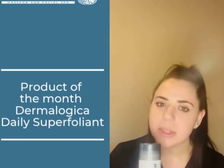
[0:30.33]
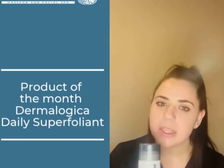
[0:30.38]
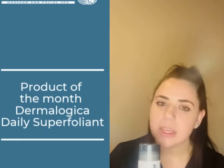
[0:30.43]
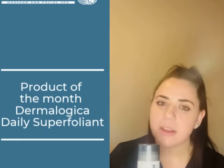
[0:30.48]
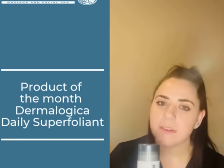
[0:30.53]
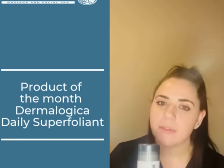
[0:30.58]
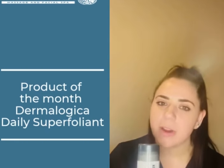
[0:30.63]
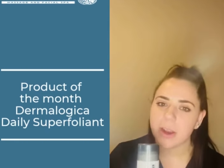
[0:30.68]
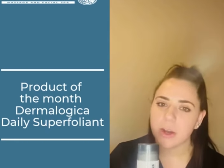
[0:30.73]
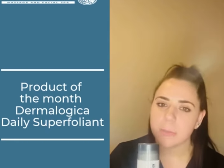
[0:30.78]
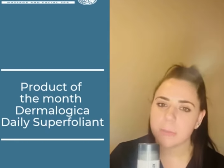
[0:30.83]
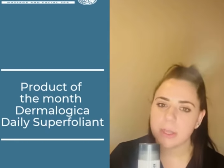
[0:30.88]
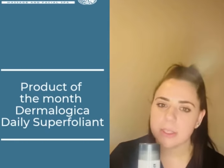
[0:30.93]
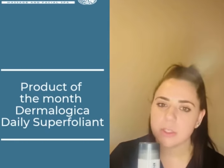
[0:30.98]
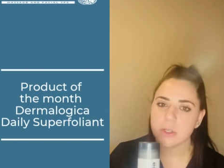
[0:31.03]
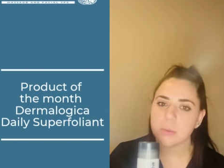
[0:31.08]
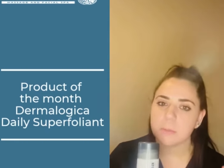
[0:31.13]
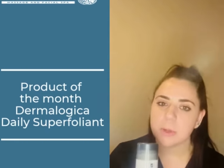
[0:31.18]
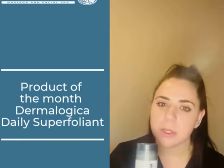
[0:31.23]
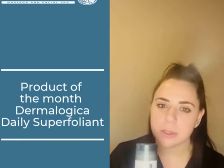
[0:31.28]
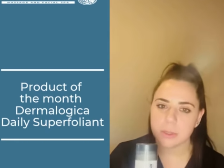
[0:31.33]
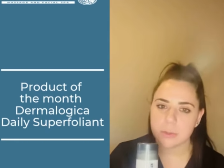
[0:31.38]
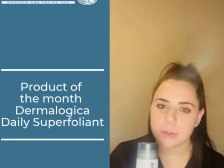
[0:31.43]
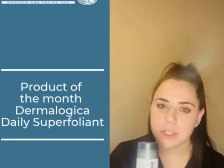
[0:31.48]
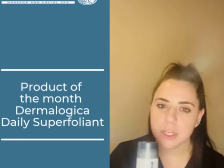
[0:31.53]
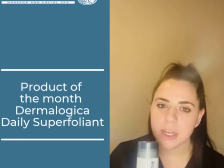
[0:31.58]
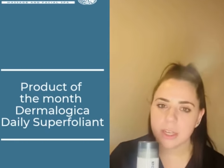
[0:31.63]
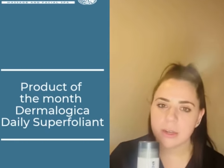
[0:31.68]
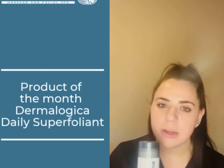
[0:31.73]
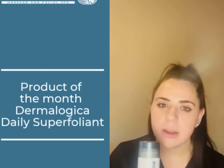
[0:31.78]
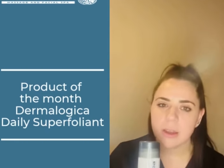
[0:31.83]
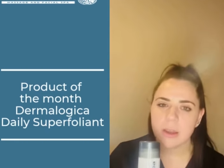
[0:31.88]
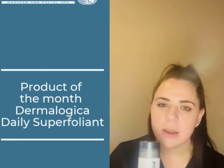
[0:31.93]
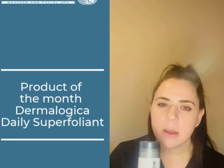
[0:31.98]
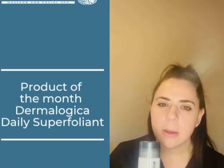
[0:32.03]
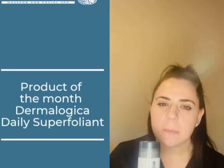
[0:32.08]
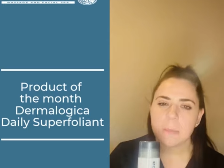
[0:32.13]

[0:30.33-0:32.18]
the environmental pollution,